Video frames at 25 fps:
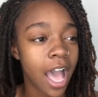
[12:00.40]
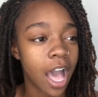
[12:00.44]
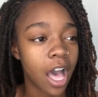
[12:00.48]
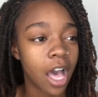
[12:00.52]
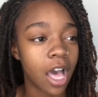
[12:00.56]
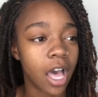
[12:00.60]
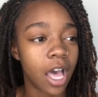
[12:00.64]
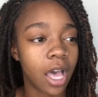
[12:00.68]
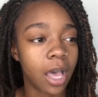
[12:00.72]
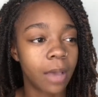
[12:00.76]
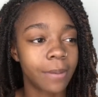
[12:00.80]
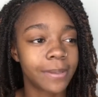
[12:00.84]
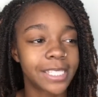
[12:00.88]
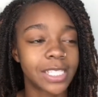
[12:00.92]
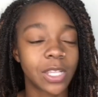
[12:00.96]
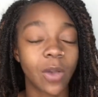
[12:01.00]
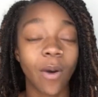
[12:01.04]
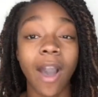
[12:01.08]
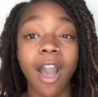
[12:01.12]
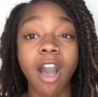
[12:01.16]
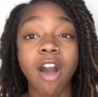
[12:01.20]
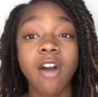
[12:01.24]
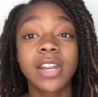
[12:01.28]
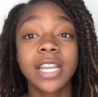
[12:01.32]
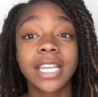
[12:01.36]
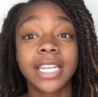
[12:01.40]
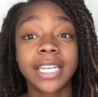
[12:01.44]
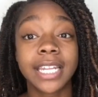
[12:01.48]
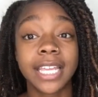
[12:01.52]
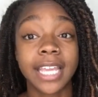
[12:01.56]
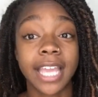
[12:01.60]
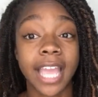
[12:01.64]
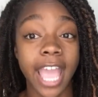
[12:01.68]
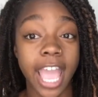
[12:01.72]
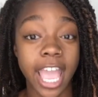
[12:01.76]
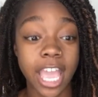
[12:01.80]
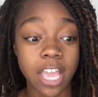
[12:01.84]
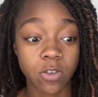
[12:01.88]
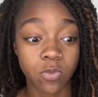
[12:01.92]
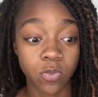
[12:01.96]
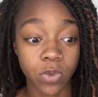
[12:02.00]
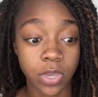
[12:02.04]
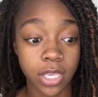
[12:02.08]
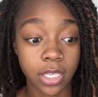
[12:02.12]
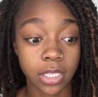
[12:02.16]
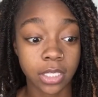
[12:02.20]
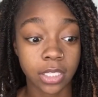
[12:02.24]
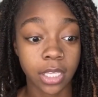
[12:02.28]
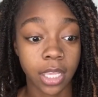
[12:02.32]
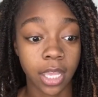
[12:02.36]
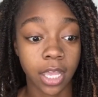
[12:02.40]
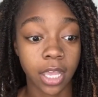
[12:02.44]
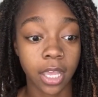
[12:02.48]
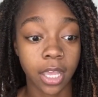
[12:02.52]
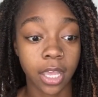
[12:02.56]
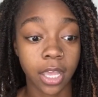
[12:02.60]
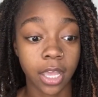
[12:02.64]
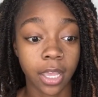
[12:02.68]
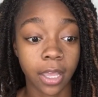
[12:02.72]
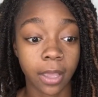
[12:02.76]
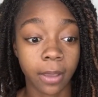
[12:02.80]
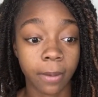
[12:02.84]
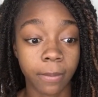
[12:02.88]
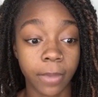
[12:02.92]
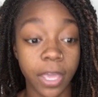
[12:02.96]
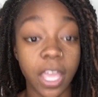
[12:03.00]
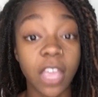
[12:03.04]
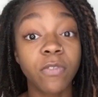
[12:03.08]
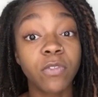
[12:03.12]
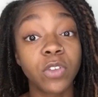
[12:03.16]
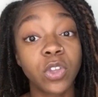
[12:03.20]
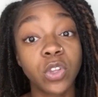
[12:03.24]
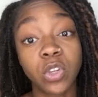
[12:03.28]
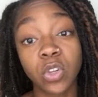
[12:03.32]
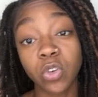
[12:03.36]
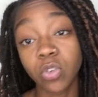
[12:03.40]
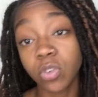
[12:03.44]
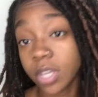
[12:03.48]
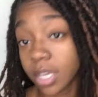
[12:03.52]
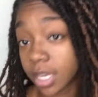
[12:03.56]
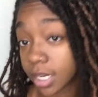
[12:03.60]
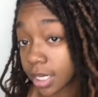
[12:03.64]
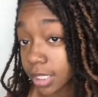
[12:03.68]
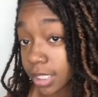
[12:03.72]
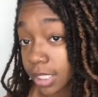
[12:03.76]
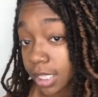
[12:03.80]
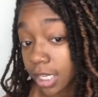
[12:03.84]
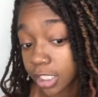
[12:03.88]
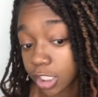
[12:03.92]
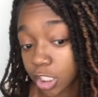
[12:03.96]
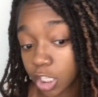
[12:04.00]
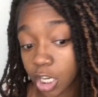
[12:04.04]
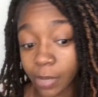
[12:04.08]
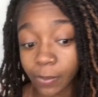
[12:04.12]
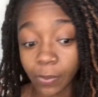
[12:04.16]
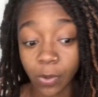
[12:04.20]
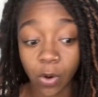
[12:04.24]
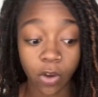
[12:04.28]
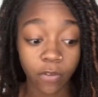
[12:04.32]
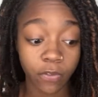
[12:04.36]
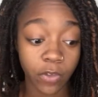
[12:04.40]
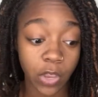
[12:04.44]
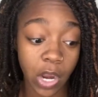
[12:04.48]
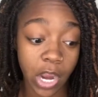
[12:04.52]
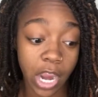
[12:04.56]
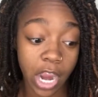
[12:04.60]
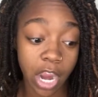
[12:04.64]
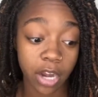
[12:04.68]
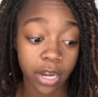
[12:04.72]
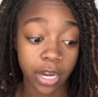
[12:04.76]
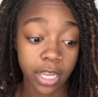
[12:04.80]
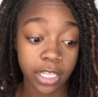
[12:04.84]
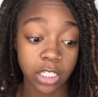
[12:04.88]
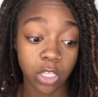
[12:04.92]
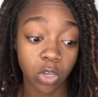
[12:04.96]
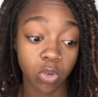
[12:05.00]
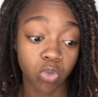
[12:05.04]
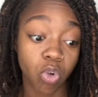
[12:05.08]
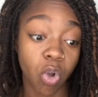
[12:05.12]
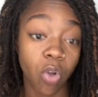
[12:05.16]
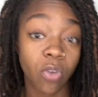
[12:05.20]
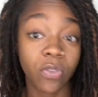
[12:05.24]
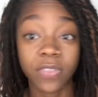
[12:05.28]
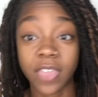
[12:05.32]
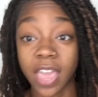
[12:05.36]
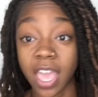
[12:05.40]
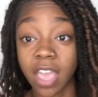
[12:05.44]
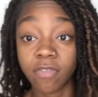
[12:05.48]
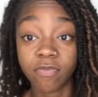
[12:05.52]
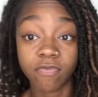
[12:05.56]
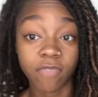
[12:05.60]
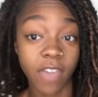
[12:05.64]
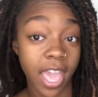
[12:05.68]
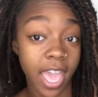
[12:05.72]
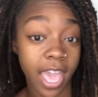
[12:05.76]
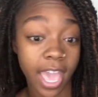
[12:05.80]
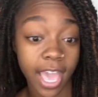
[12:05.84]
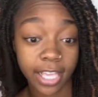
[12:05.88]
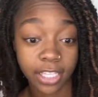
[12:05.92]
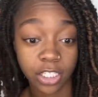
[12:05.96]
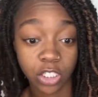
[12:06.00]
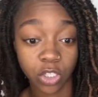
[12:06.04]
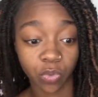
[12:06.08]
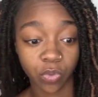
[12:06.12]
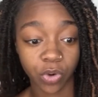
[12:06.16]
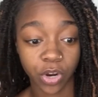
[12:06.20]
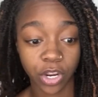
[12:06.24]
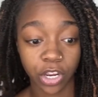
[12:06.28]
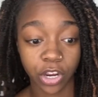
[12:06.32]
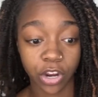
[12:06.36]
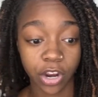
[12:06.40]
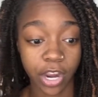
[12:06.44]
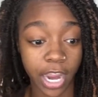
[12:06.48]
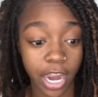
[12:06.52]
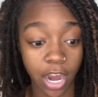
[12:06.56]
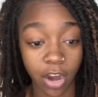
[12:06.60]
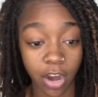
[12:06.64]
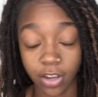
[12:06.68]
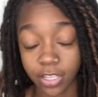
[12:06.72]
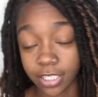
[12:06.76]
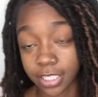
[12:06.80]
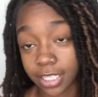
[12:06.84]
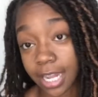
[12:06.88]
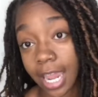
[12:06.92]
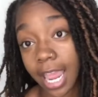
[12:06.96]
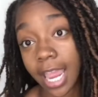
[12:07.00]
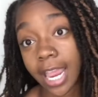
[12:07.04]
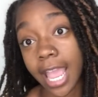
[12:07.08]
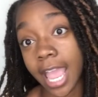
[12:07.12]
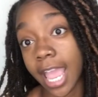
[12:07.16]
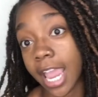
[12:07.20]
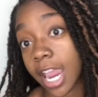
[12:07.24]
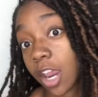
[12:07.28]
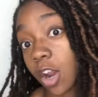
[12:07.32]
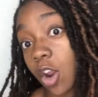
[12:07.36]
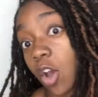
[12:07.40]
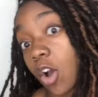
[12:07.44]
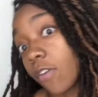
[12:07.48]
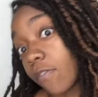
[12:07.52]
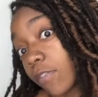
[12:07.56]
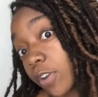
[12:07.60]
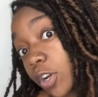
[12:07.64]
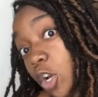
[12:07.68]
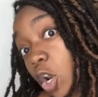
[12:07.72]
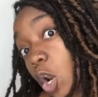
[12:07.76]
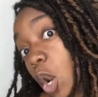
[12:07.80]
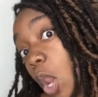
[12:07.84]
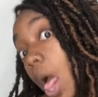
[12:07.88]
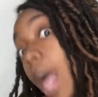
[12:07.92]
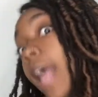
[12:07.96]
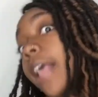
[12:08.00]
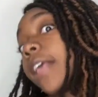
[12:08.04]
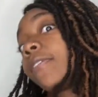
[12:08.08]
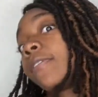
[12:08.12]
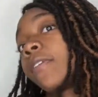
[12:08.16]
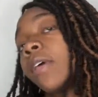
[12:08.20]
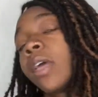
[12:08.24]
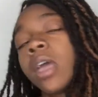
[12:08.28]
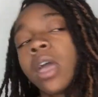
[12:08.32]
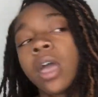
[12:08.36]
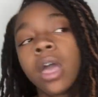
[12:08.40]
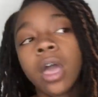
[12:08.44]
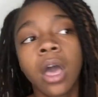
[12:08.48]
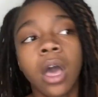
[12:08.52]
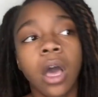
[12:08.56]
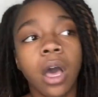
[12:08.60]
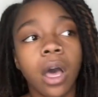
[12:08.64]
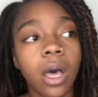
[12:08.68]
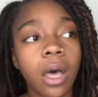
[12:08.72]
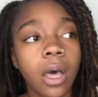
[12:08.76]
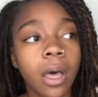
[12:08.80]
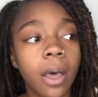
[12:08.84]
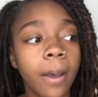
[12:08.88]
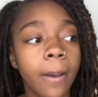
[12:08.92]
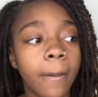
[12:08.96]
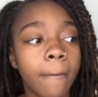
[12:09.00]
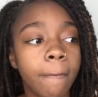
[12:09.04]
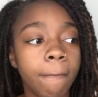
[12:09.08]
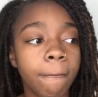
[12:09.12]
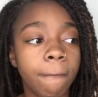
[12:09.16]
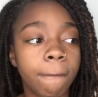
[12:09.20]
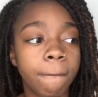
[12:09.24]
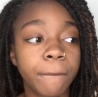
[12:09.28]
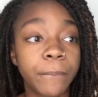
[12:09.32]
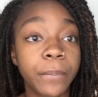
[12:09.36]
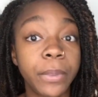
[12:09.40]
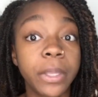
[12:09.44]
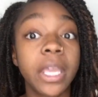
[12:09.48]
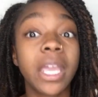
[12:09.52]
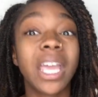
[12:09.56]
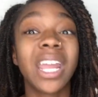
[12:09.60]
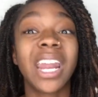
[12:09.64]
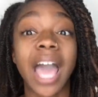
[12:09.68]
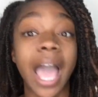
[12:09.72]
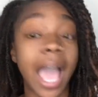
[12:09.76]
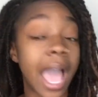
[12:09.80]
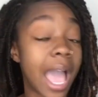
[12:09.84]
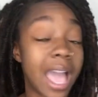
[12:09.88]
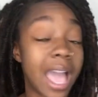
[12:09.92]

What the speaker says: So I only did 8 weeks. If you do get a touch-up, or if your hair doesn't grow that fast to where your hair isn't like hanging on for your life, then